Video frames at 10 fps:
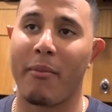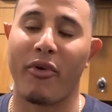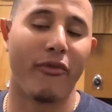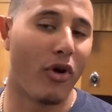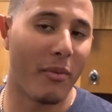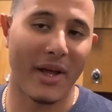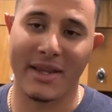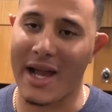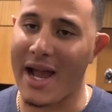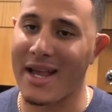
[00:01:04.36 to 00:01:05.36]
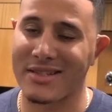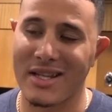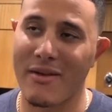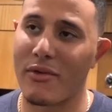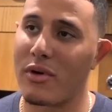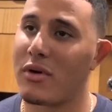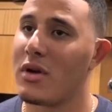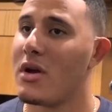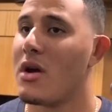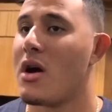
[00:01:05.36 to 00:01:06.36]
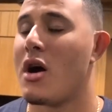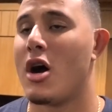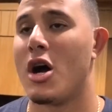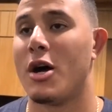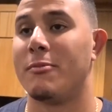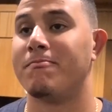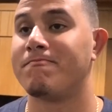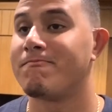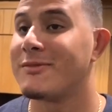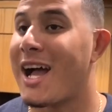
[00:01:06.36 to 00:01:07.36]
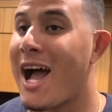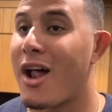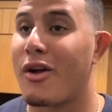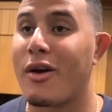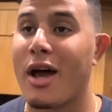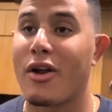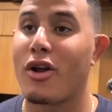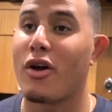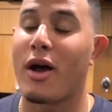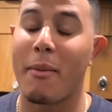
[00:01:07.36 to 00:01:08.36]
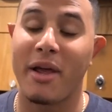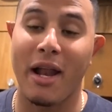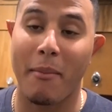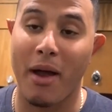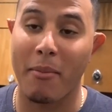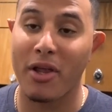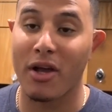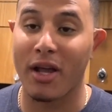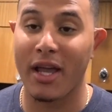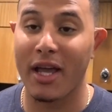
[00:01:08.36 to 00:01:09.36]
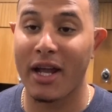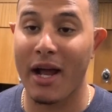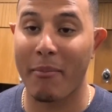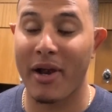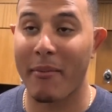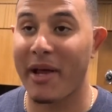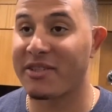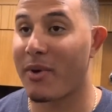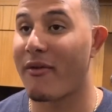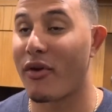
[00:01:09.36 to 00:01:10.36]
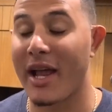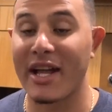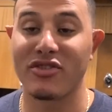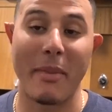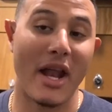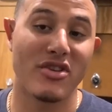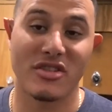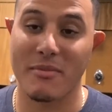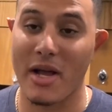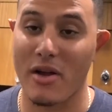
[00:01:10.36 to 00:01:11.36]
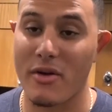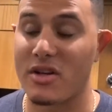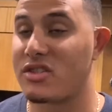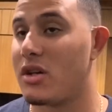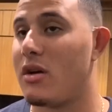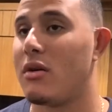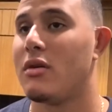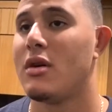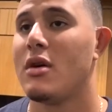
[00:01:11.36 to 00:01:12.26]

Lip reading: and perform at the highest level. I don't know. I mean, I'm a young kid. I play baseball. I've only had two managers in my career, so